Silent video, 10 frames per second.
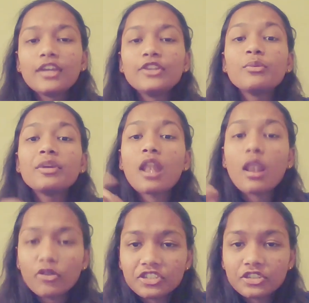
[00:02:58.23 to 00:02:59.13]
You made a
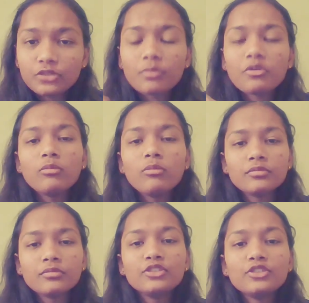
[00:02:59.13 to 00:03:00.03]
logic to a
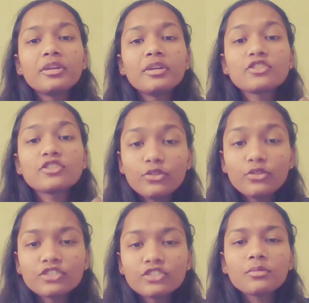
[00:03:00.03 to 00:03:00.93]
problem. You made a
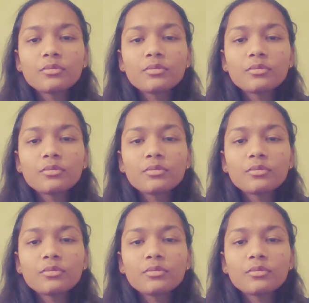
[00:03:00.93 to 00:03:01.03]
solution to a